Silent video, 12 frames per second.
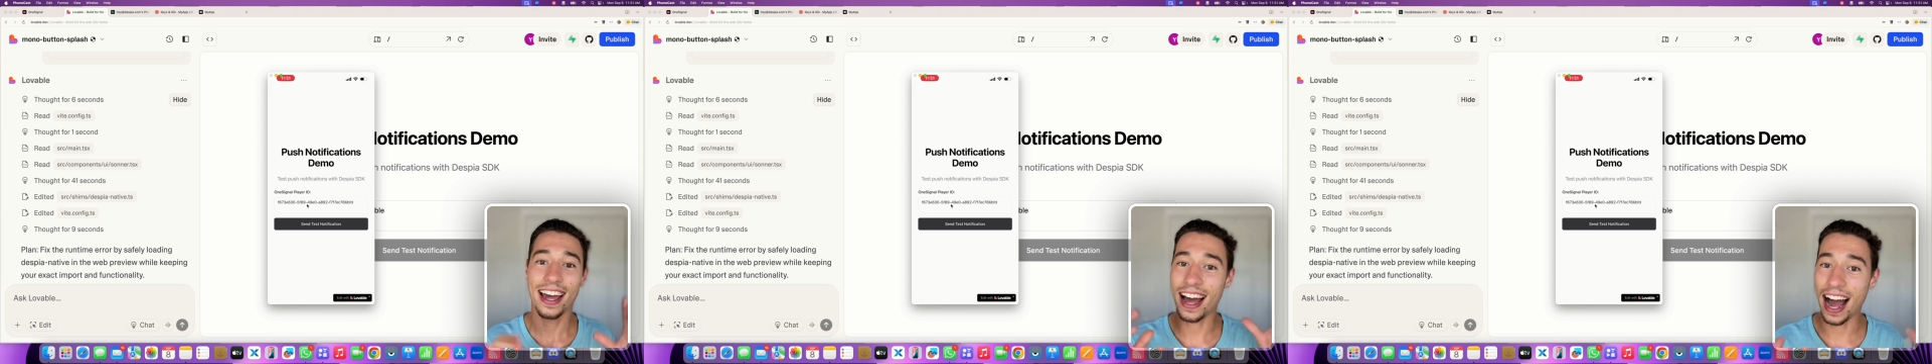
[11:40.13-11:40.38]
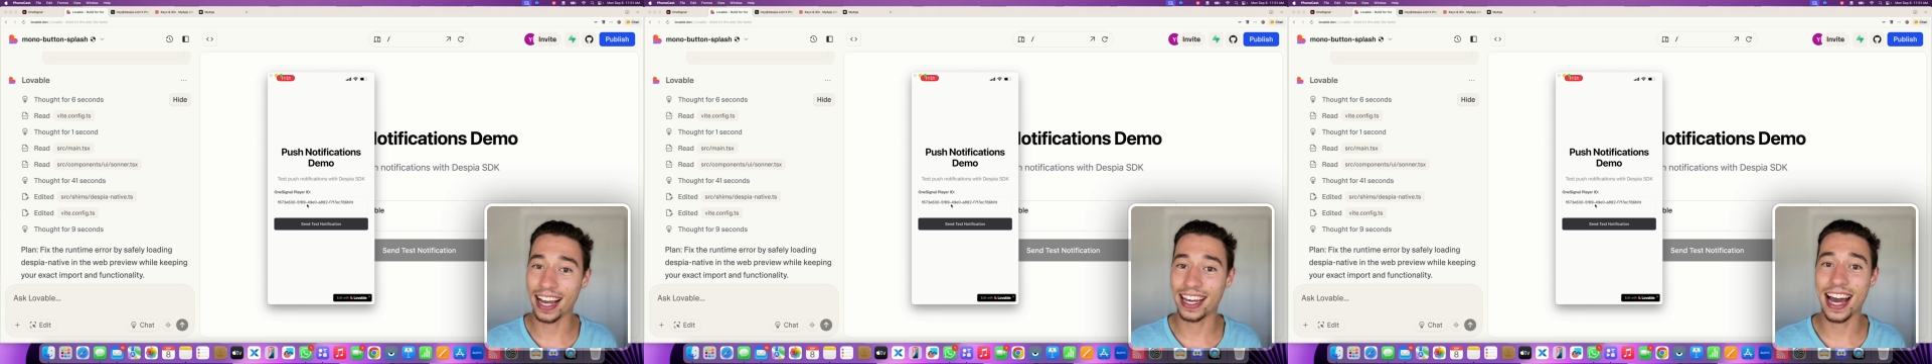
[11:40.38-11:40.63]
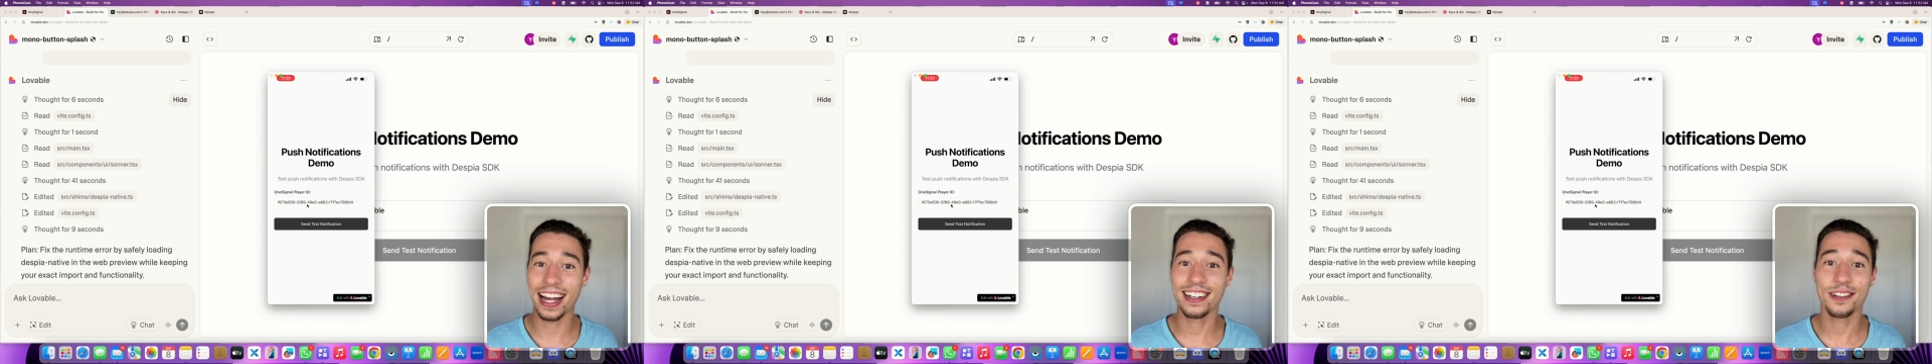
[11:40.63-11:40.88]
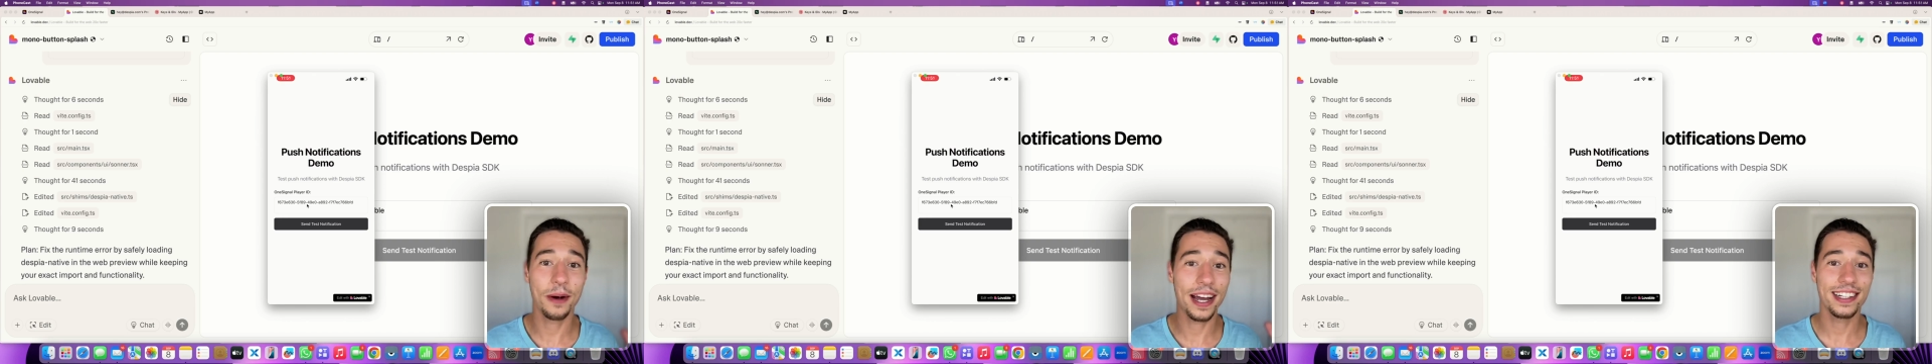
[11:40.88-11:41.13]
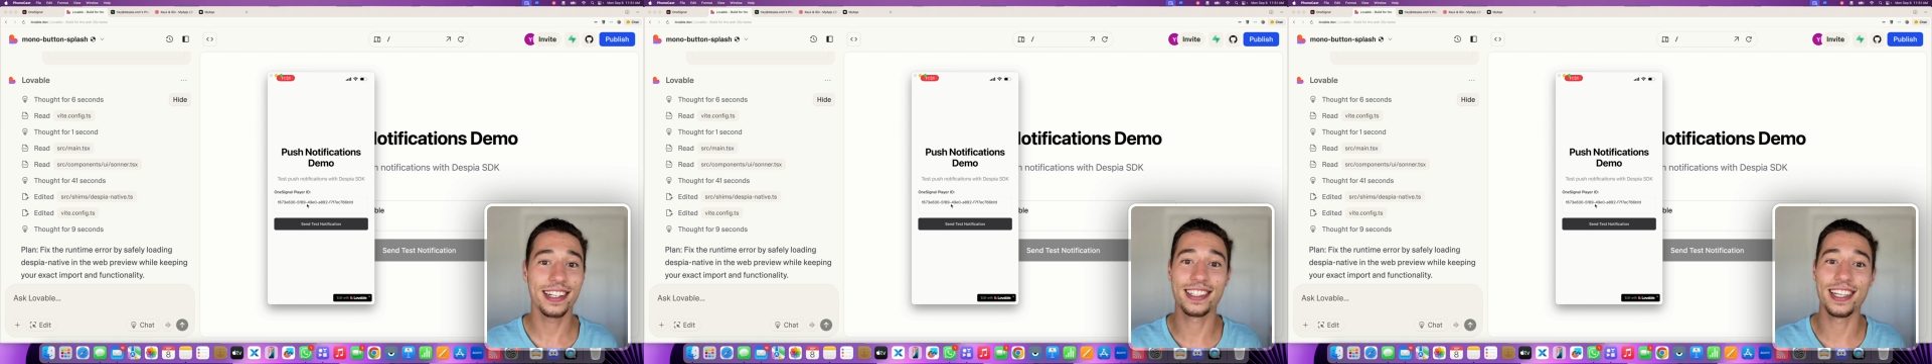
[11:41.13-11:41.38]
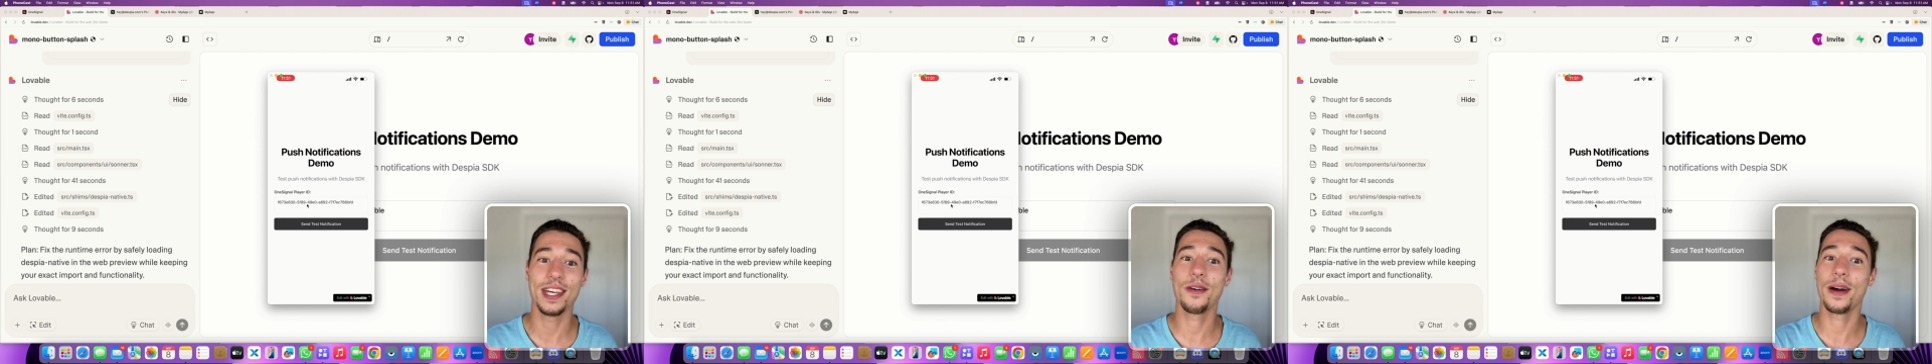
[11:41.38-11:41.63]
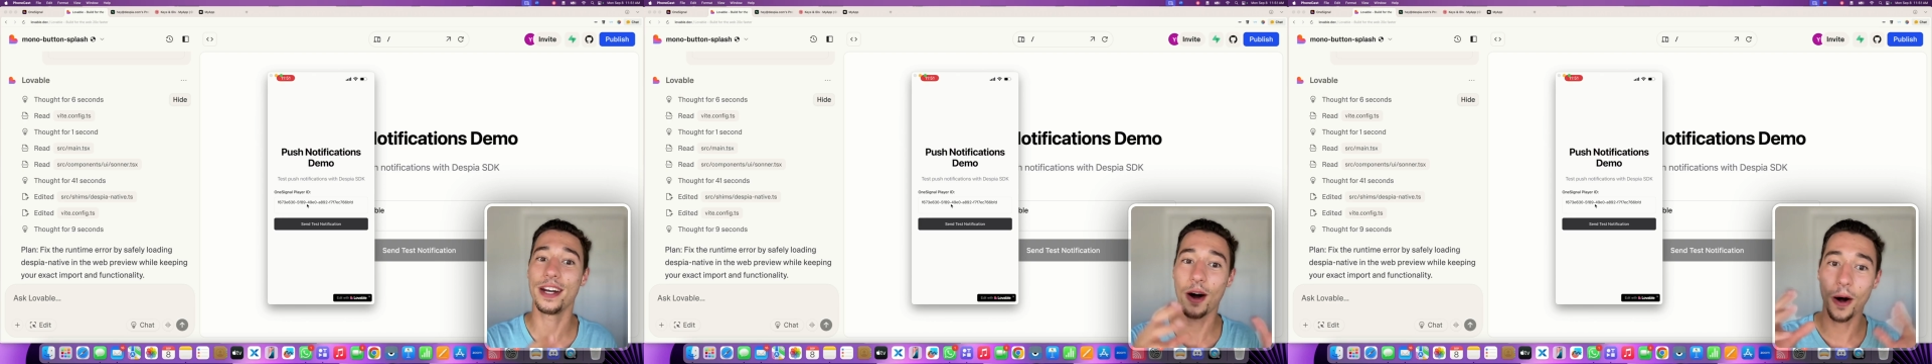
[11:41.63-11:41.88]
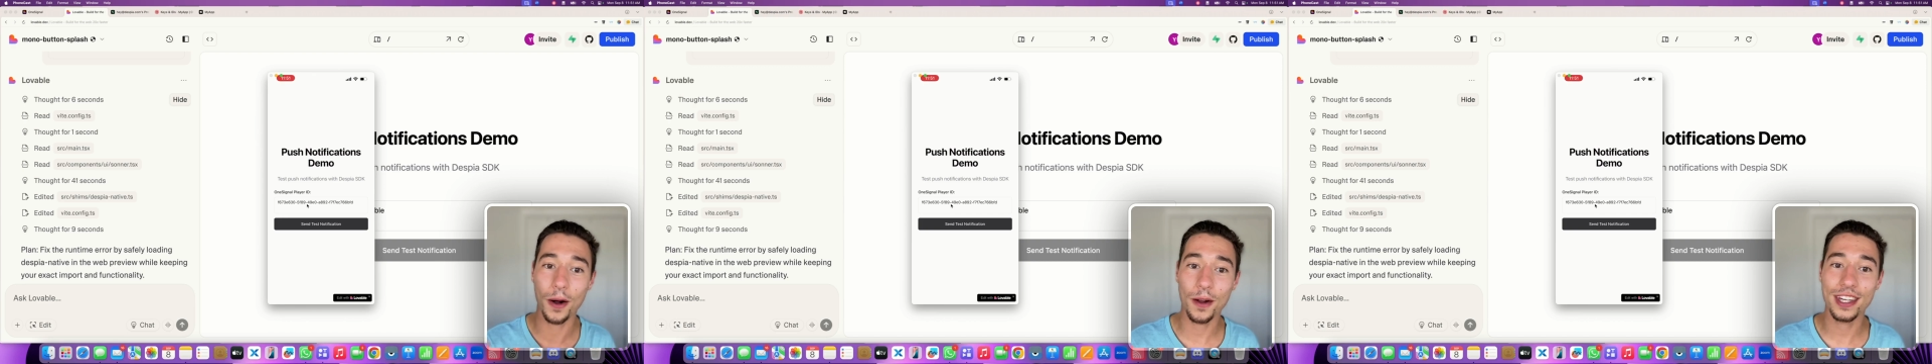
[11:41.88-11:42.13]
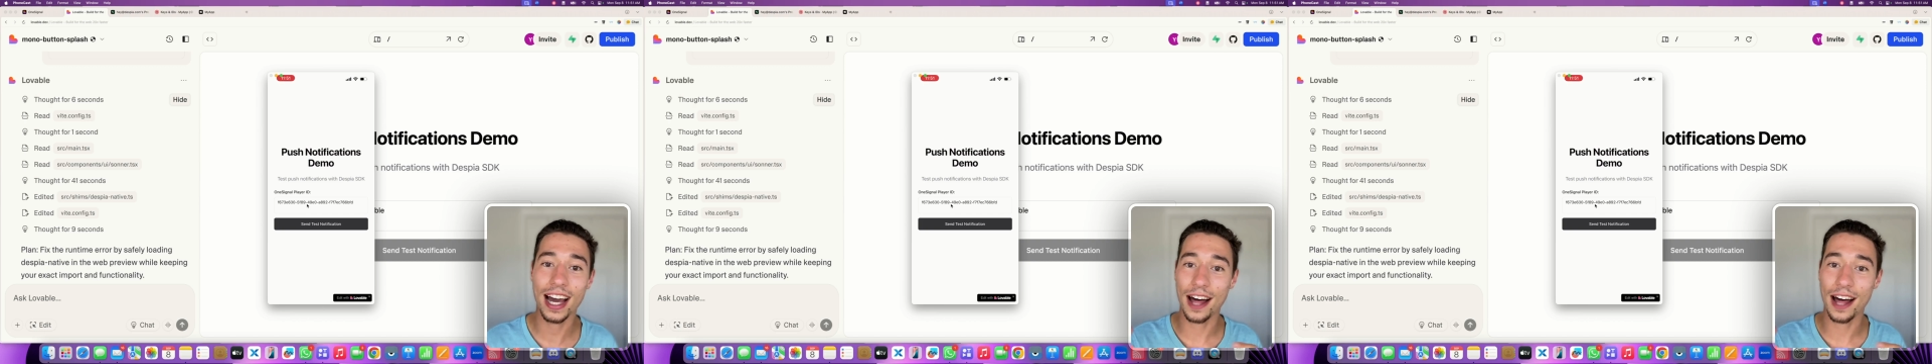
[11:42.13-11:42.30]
I can't wait to see you in all the